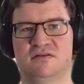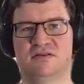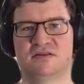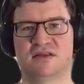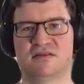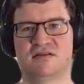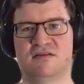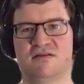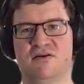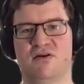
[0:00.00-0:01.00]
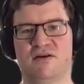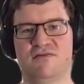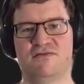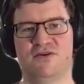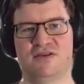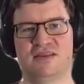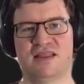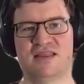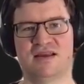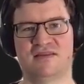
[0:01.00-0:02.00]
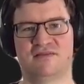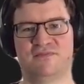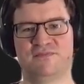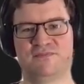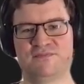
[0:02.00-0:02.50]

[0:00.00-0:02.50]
So it's not going further than that.